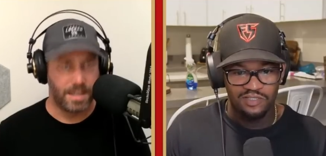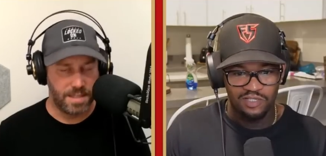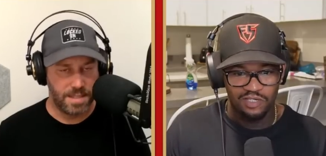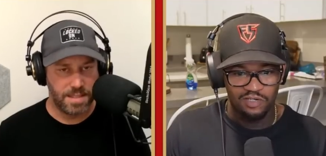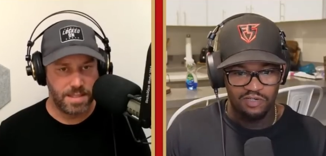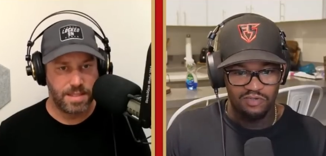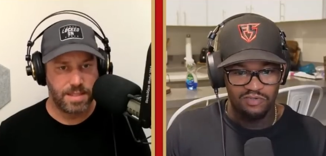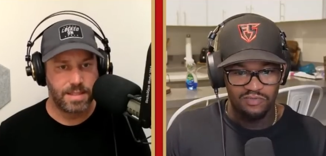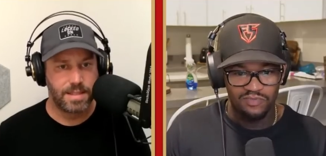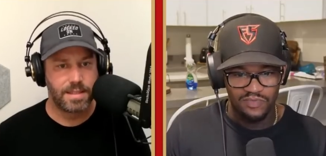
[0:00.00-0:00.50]

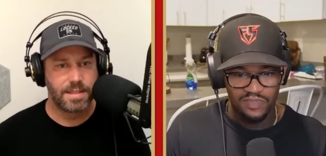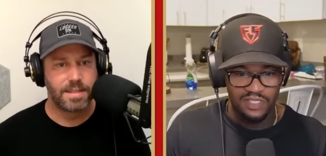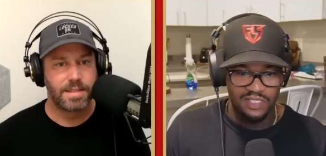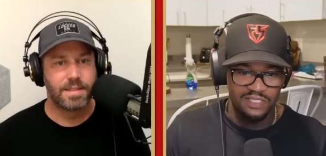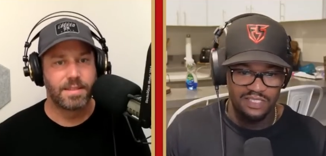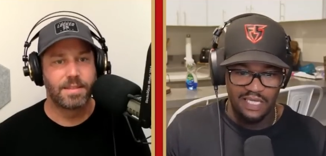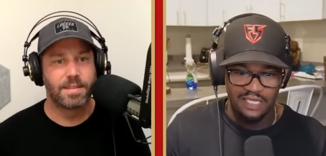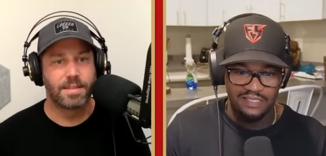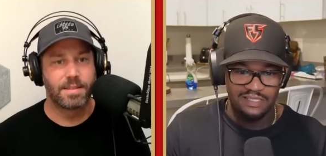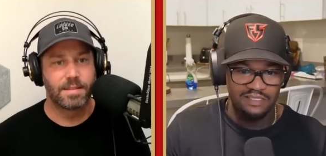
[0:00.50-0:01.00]
Speaker 1: So
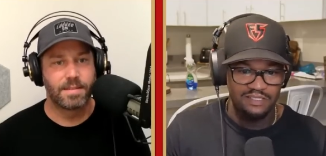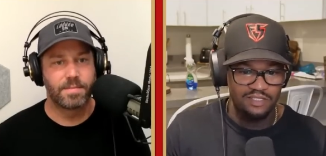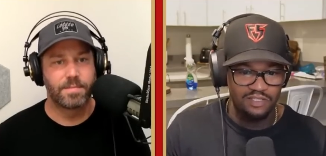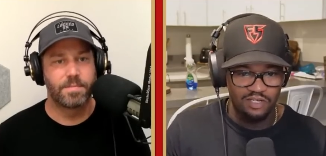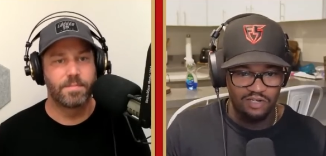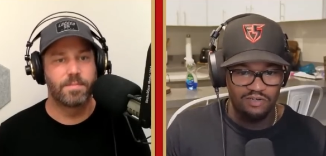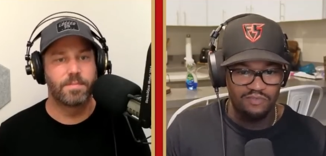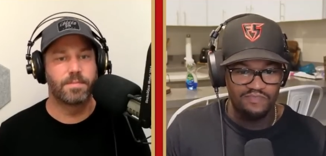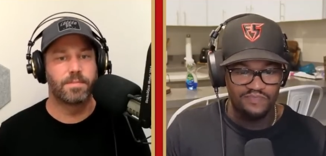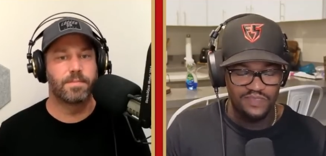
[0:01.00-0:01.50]
it, that's you
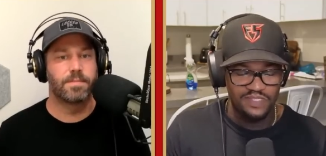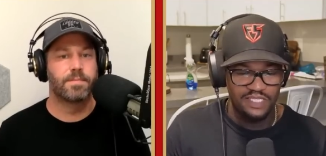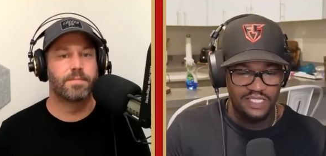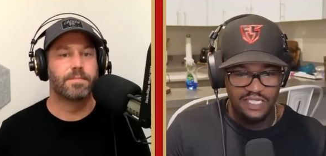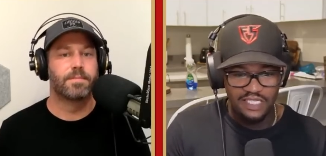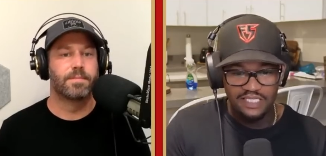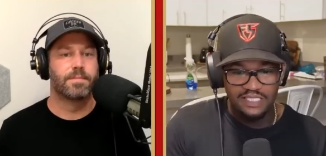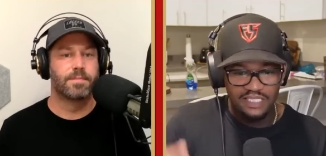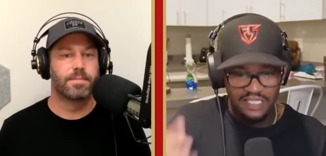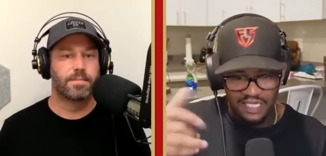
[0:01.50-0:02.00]
know
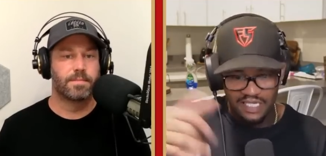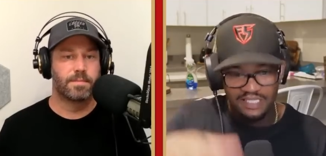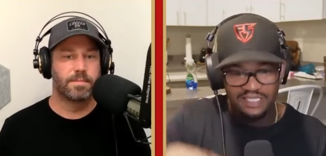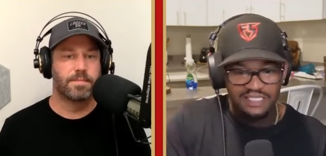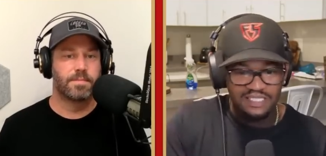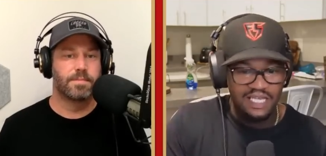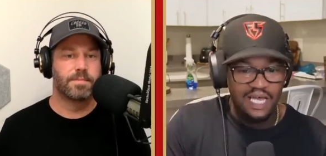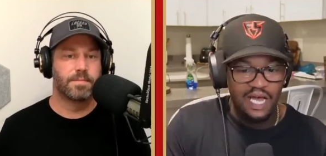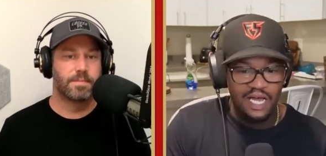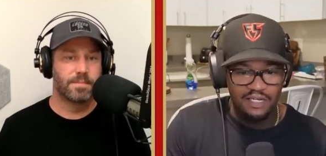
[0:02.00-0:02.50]
he's
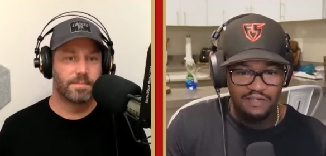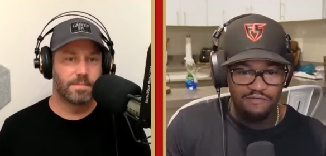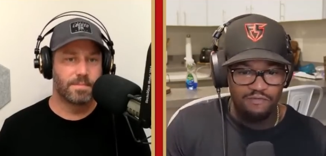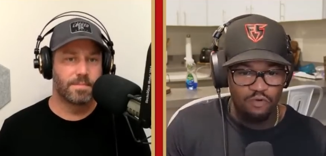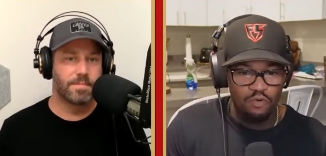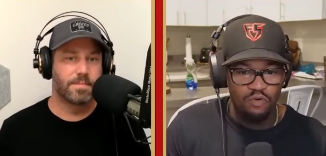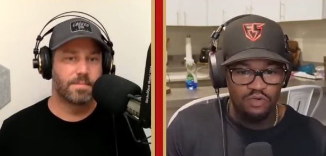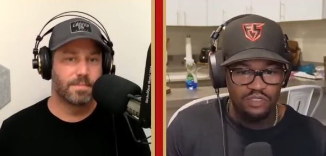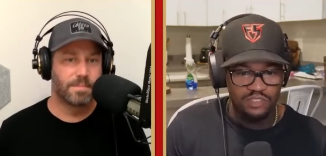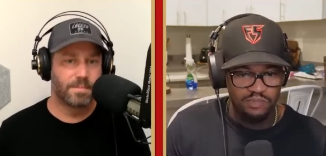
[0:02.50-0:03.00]
inside, of
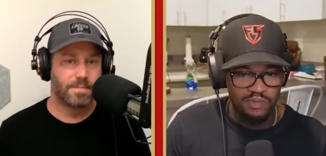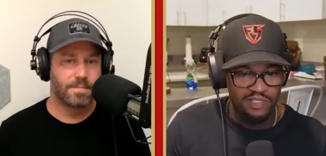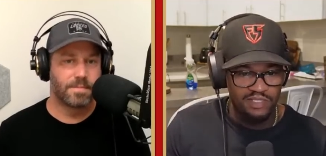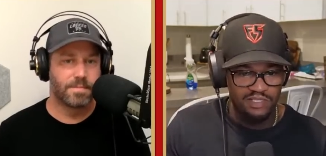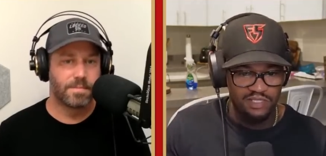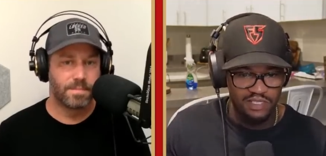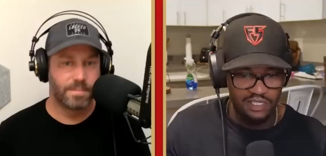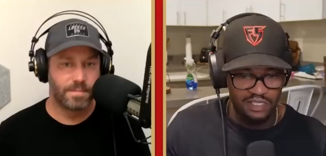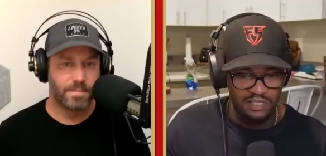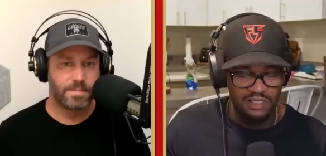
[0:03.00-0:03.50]
course,
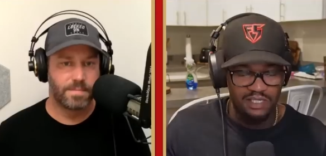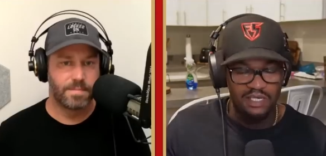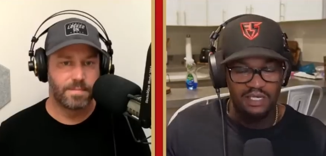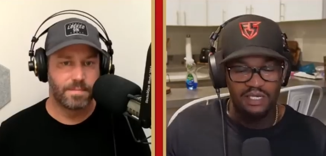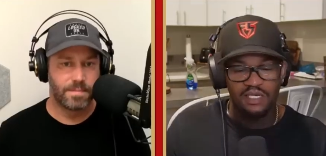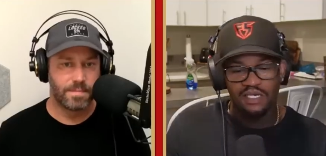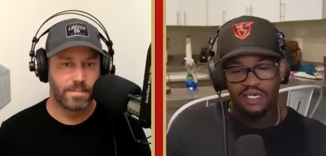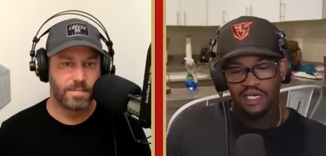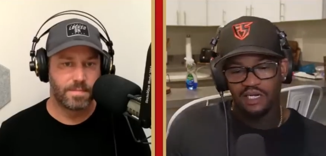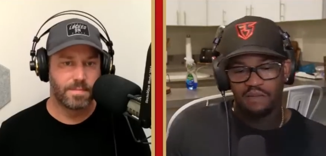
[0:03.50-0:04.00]
especially in
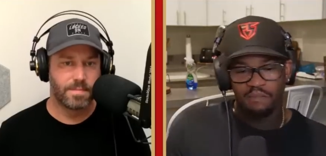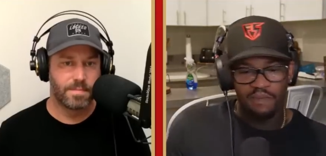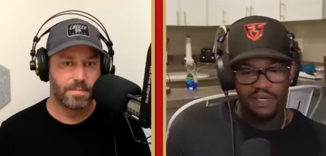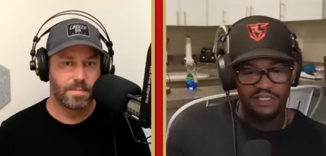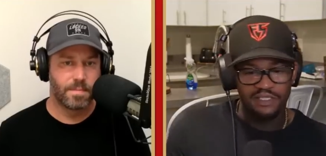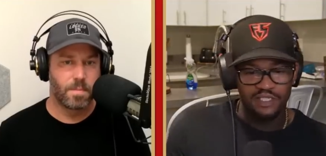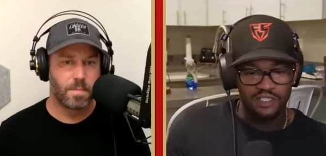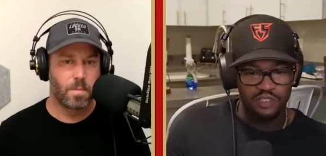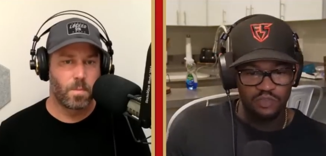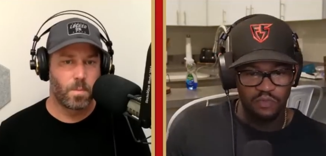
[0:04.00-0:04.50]
kind of
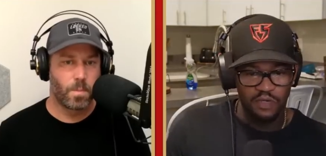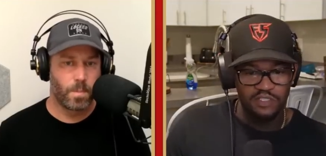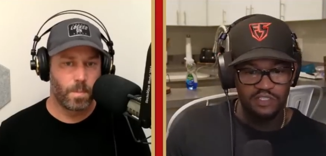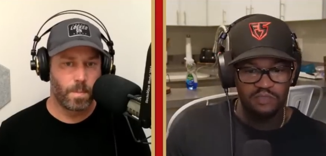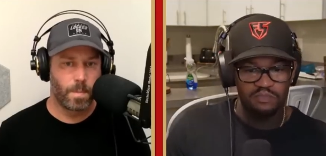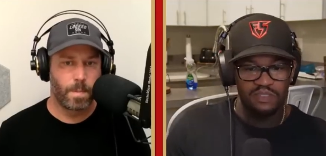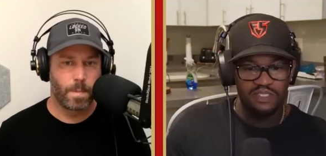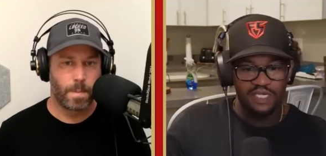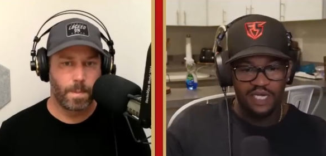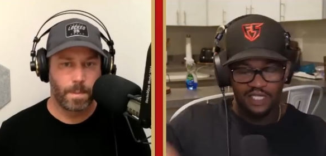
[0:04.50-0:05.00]
base
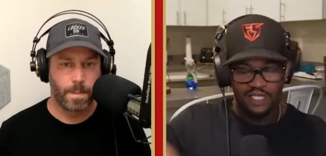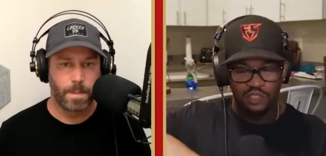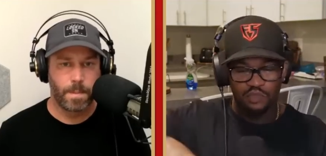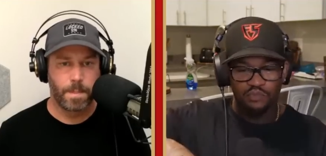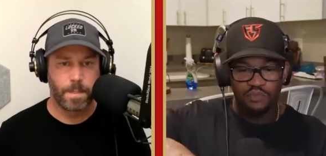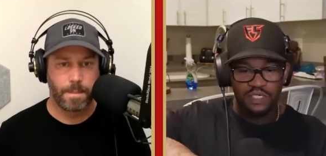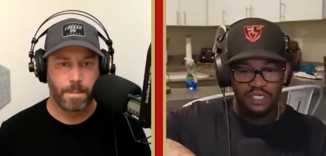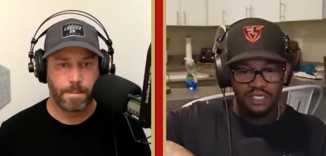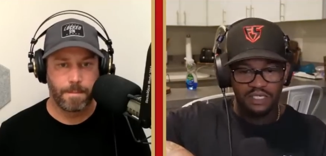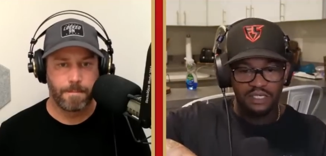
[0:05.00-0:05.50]
situations. But they got
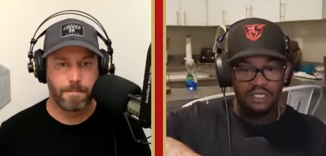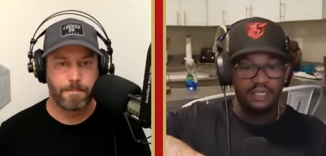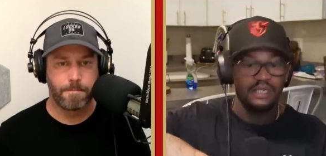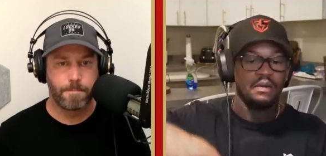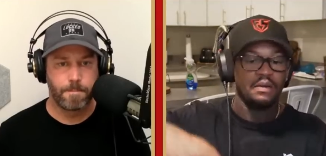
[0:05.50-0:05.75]
three